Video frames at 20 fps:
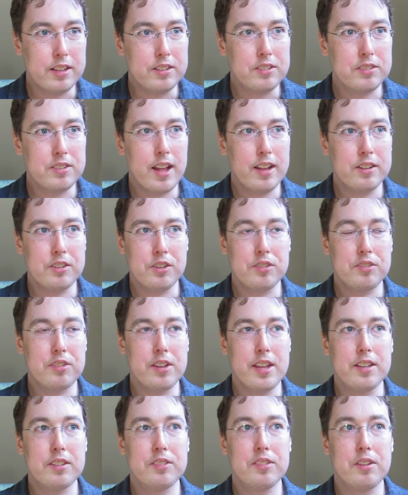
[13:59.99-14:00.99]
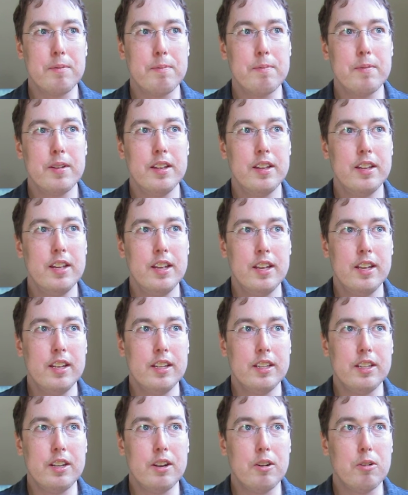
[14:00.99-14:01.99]
It's not just like some,
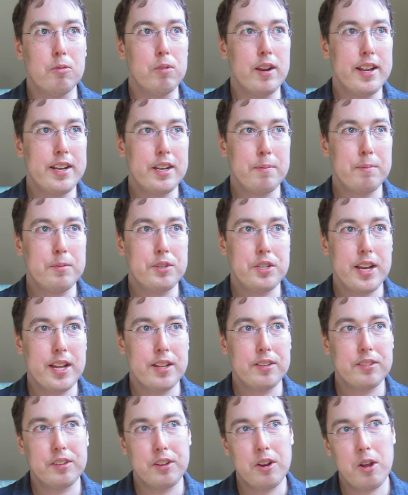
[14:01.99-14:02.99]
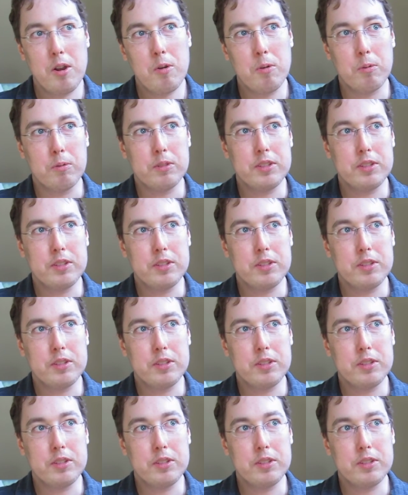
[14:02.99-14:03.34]
you know, random chance that, oh,